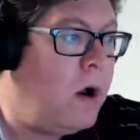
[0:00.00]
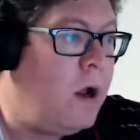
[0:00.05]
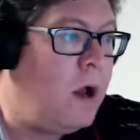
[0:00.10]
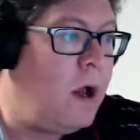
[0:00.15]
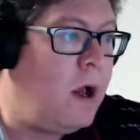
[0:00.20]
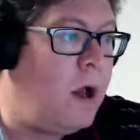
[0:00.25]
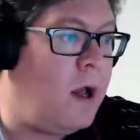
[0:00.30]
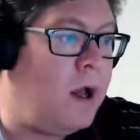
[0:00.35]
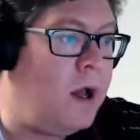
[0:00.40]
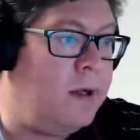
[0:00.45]

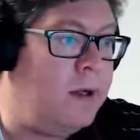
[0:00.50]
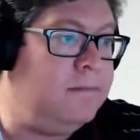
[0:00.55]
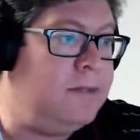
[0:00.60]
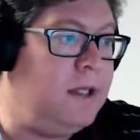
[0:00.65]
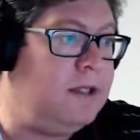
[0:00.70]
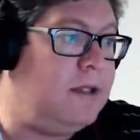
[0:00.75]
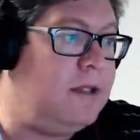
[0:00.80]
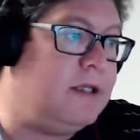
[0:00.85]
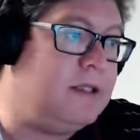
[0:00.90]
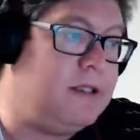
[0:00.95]
Um,
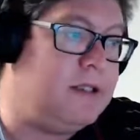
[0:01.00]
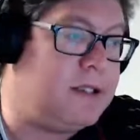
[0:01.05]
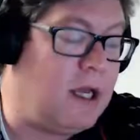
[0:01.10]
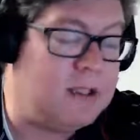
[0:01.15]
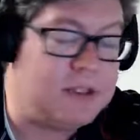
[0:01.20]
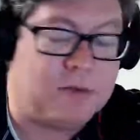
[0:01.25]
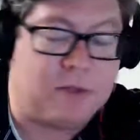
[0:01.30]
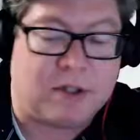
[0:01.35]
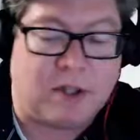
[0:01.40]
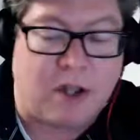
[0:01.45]
it doesn't tell
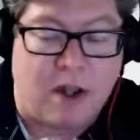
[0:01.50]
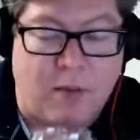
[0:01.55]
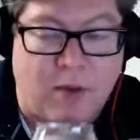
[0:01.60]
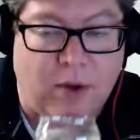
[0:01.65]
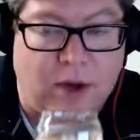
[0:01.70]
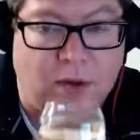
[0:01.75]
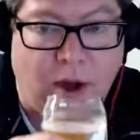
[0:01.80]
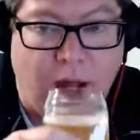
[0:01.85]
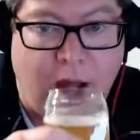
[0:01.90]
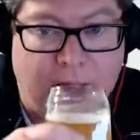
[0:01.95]
us what the
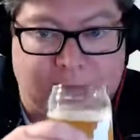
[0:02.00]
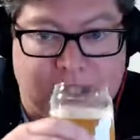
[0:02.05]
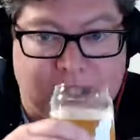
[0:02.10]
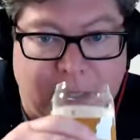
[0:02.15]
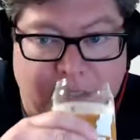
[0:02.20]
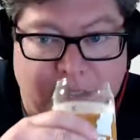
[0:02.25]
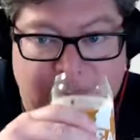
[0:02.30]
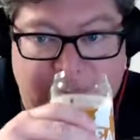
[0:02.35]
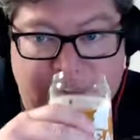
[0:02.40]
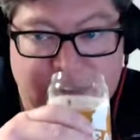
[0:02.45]
what hops they
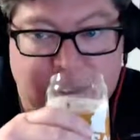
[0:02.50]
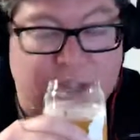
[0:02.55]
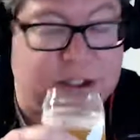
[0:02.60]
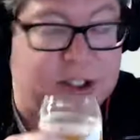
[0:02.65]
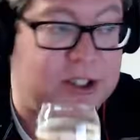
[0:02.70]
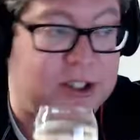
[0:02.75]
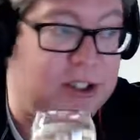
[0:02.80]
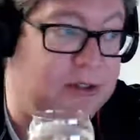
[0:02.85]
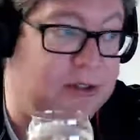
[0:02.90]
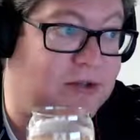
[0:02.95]
use. They
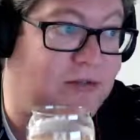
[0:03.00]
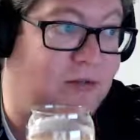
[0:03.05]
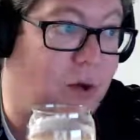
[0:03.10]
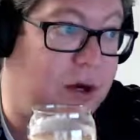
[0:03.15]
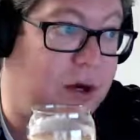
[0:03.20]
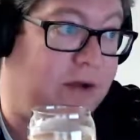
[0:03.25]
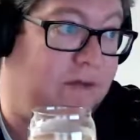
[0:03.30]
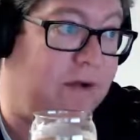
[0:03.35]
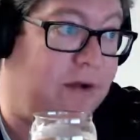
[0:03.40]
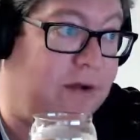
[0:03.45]
just use four
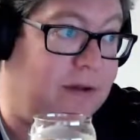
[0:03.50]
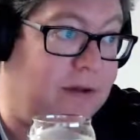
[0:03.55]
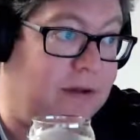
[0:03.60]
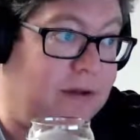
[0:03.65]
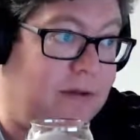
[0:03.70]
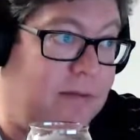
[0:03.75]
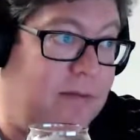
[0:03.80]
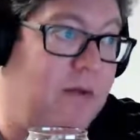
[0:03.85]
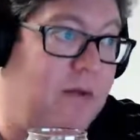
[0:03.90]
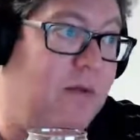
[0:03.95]
different
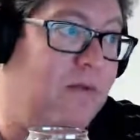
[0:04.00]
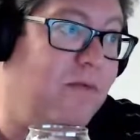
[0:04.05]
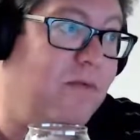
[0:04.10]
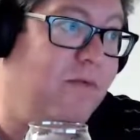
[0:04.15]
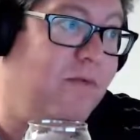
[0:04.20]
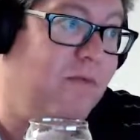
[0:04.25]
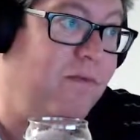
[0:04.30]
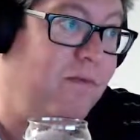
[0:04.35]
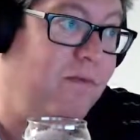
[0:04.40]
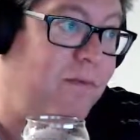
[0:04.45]

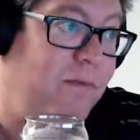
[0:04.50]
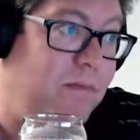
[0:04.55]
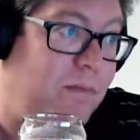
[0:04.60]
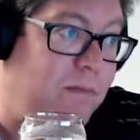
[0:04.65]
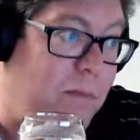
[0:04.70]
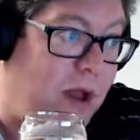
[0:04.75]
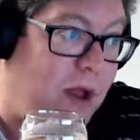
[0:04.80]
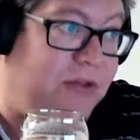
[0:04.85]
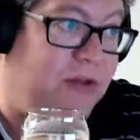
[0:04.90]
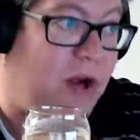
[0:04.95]

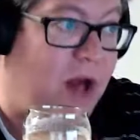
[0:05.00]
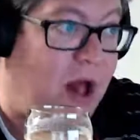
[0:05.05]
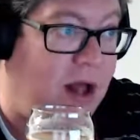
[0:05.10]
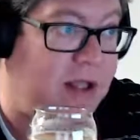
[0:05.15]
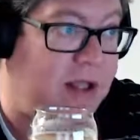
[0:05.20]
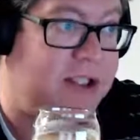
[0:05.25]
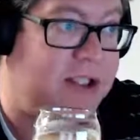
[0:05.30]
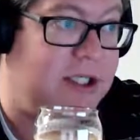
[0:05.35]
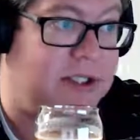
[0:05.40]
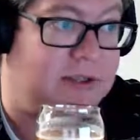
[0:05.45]

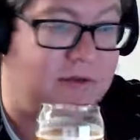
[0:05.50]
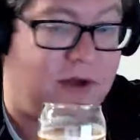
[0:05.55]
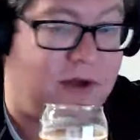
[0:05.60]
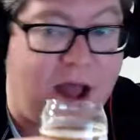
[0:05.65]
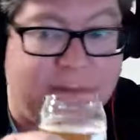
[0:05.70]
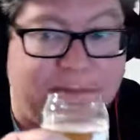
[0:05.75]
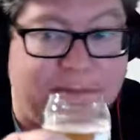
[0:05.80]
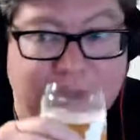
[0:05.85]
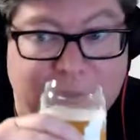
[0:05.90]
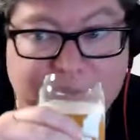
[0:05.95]
methodologies of
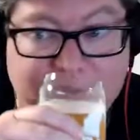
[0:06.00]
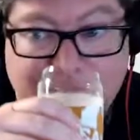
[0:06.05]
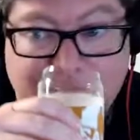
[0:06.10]
hopping.